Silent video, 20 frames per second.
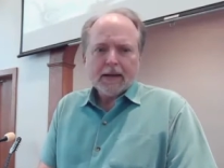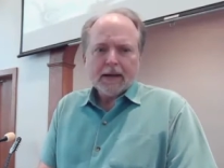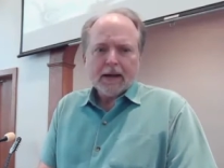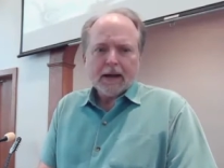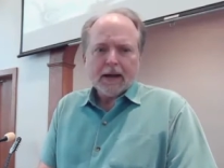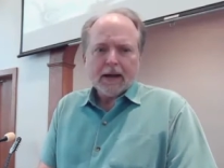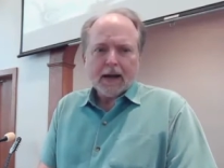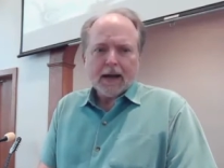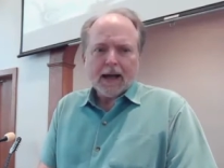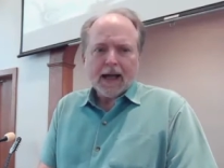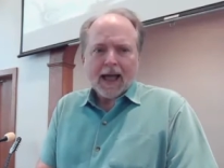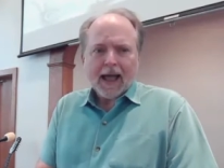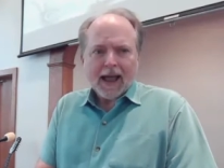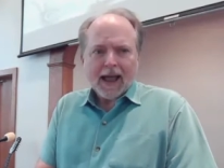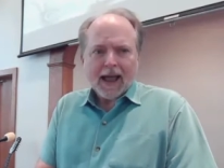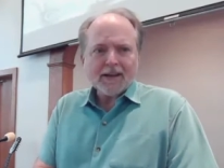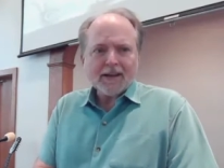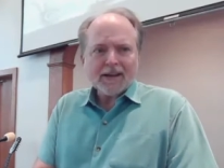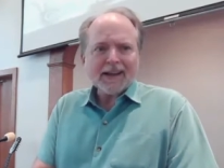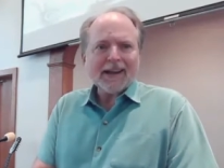Uh,
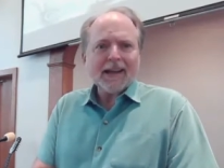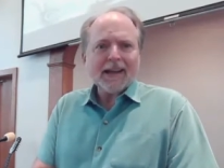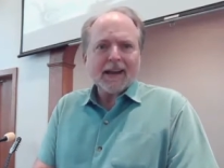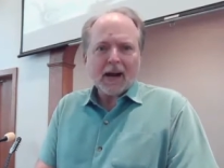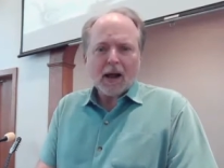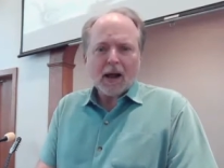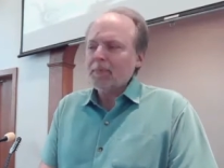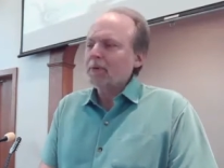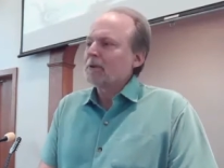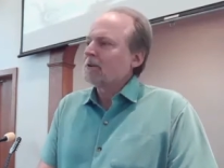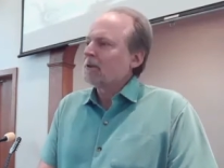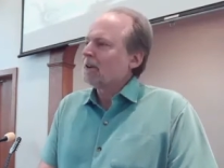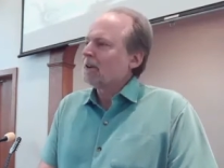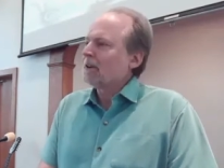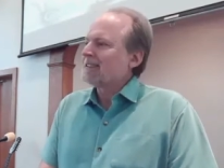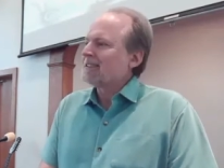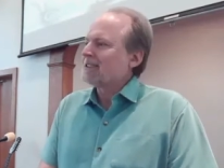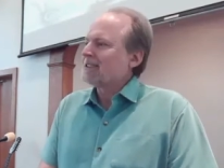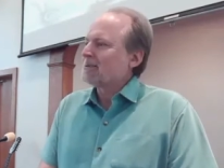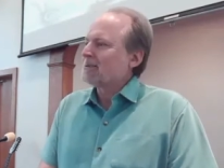as I get
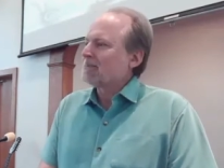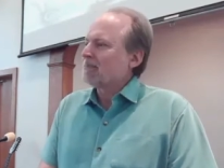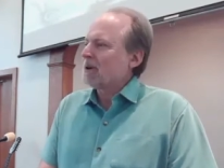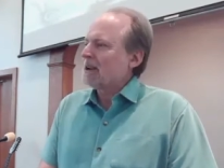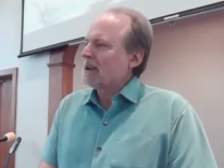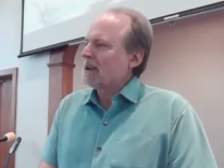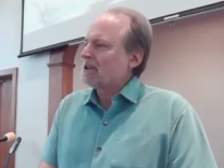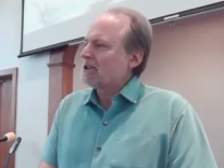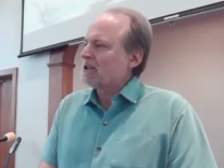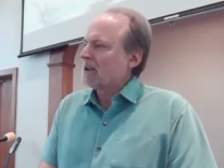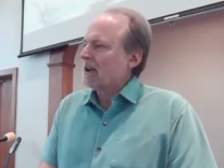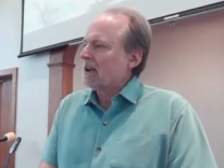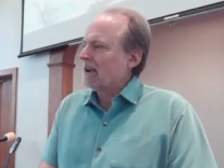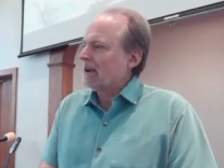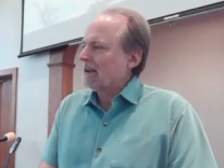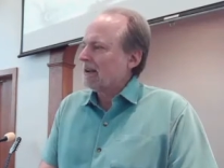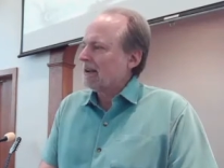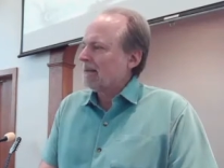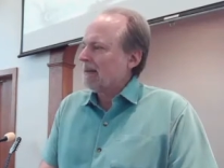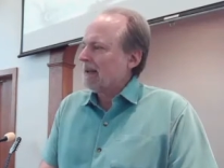opportunities to preach, I,
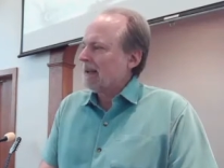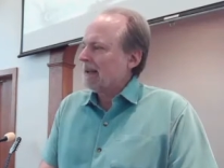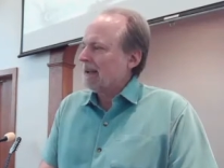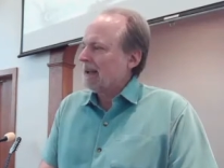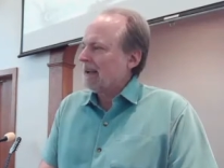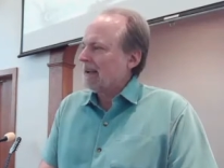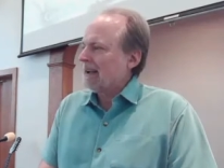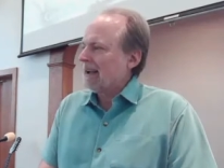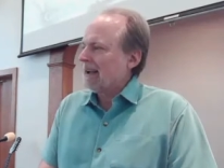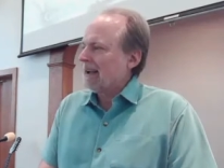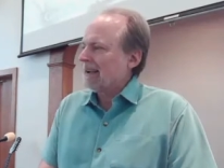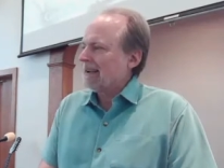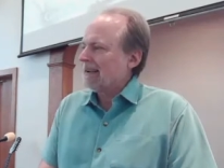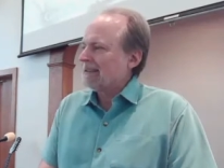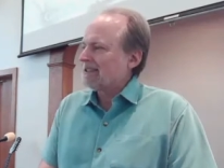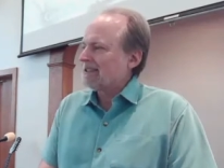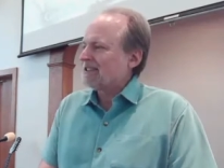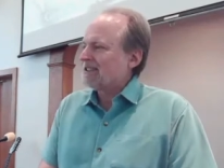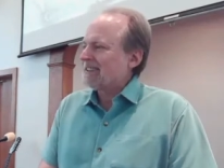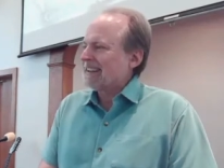I, I
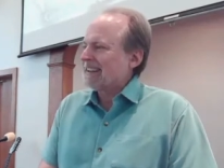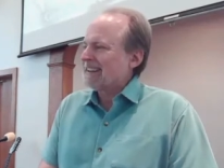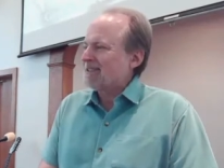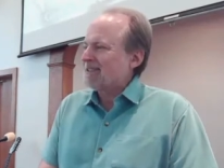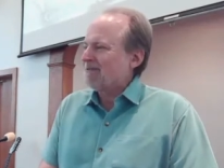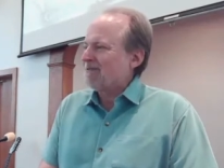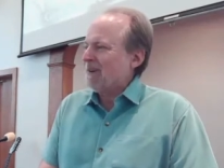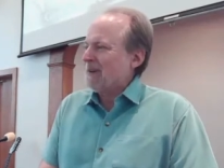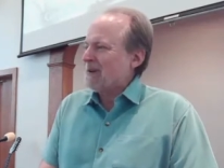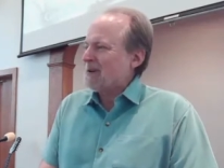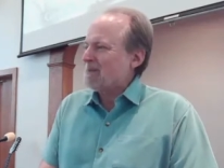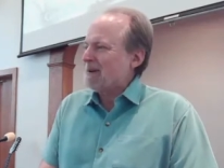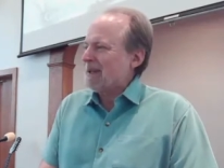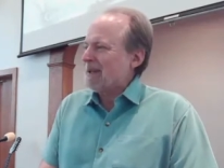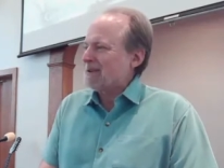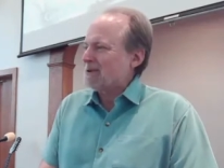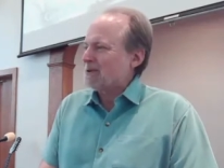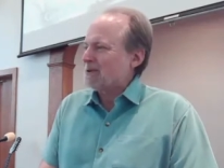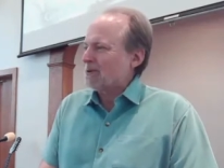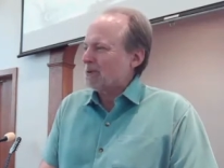stick to
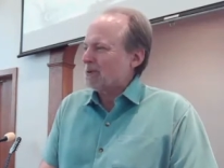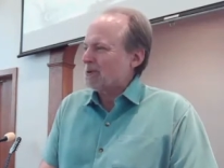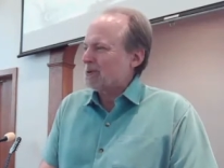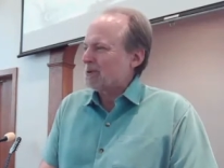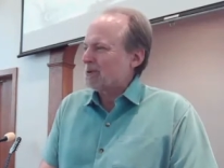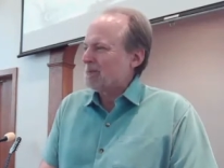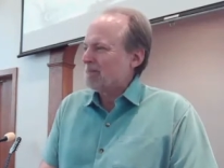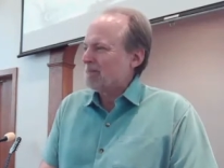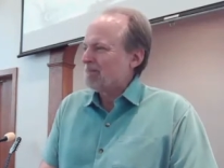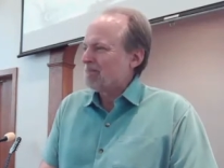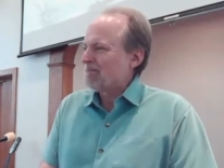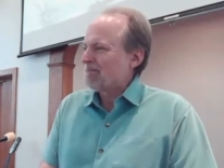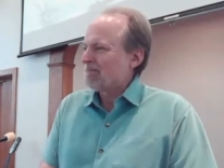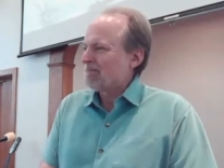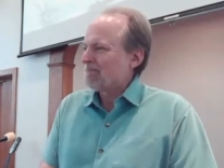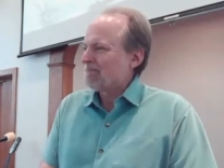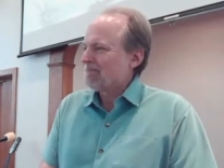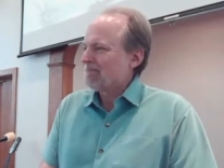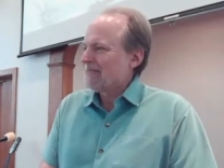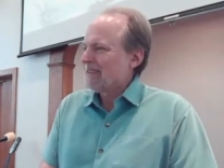fundamentals
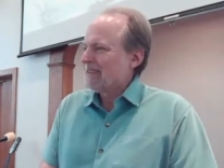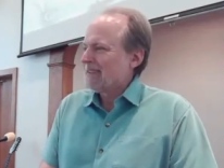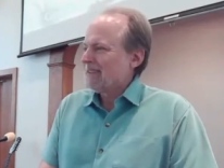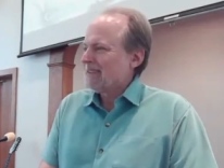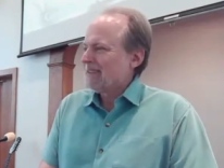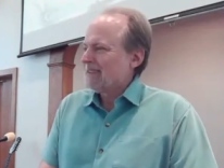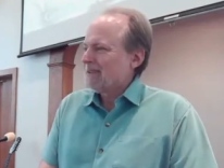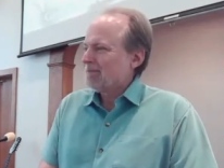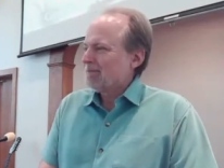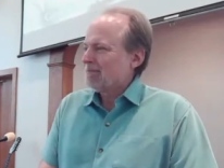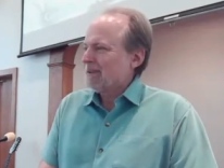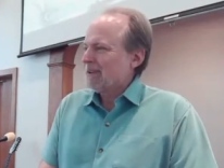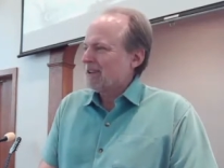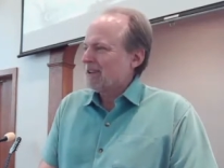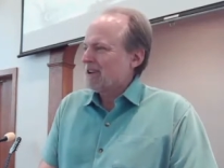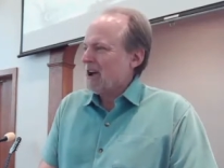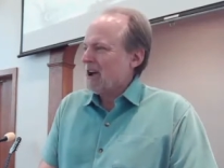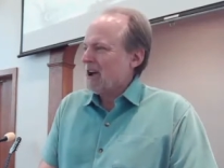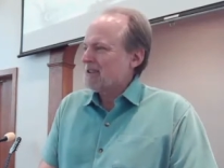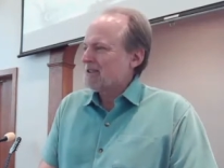
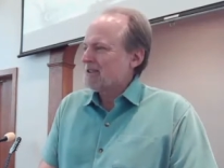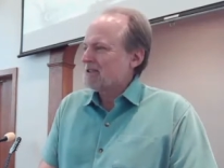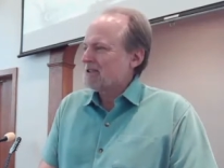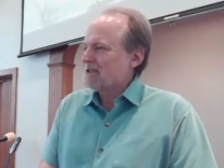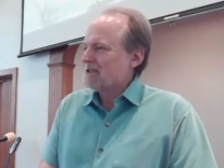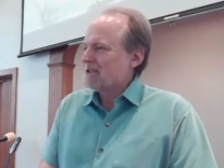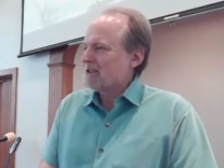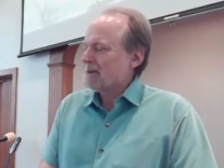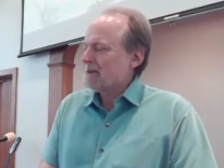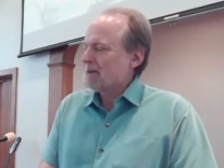because